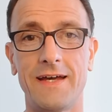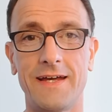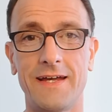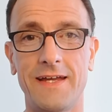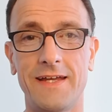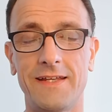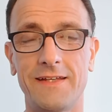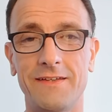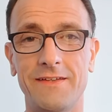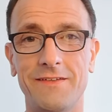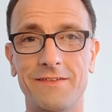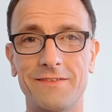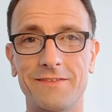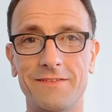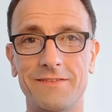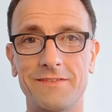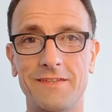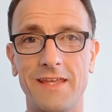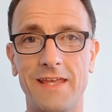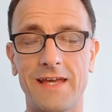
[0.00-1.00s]
and
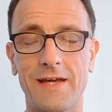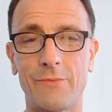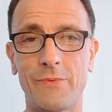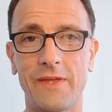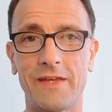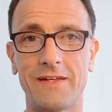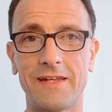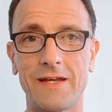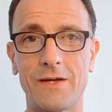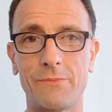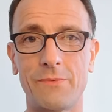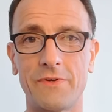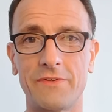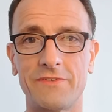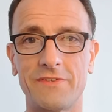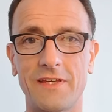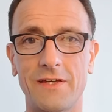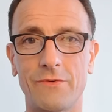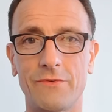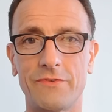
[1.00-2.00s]
see how we can help
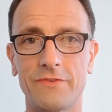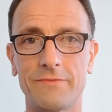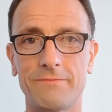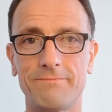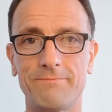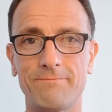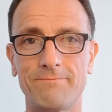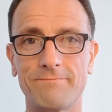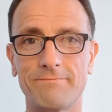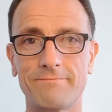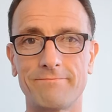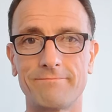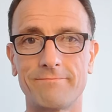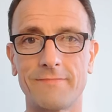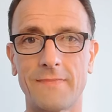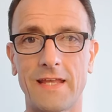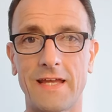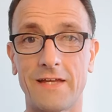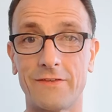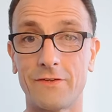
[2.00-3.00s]
ourselves,
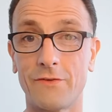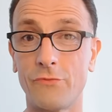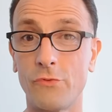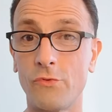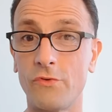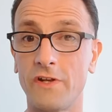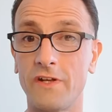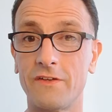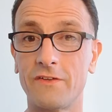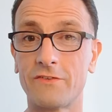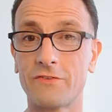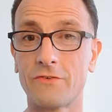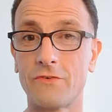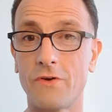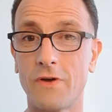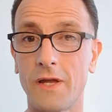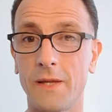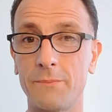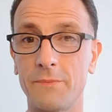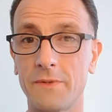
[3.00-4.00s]
as I've already
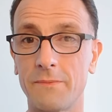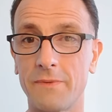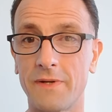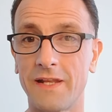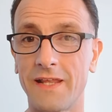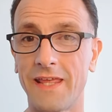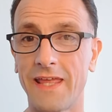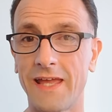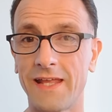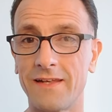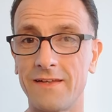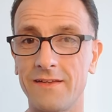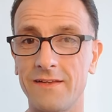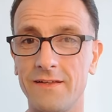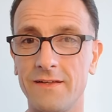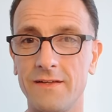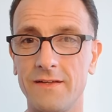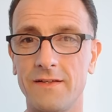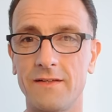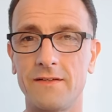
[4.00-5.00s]
described, but again,
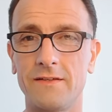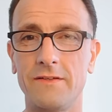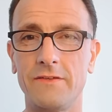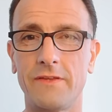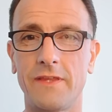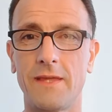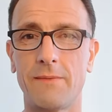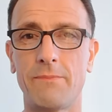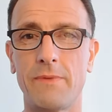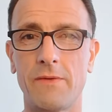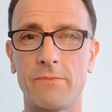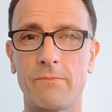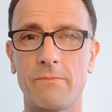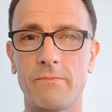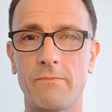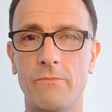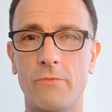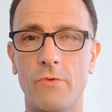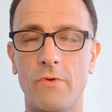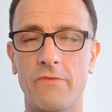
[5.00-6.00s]
looking a bit
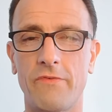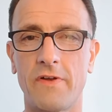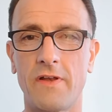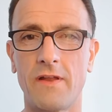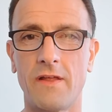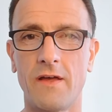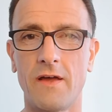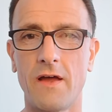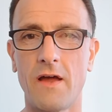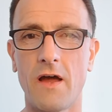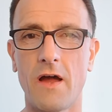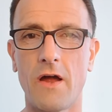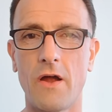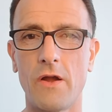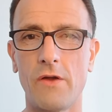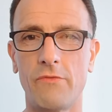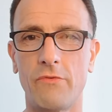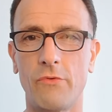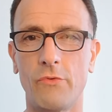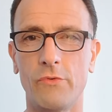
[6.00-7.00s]
more of an
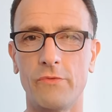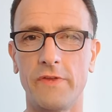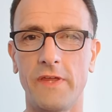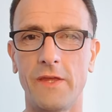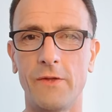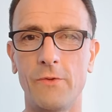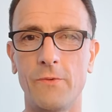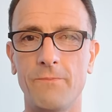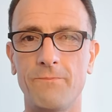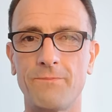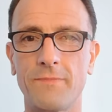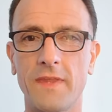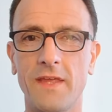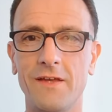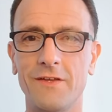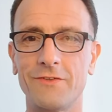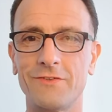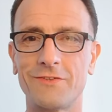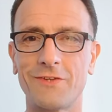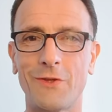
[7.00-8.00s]
overall view.
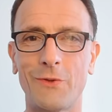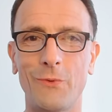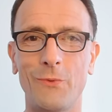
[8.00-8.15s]
So,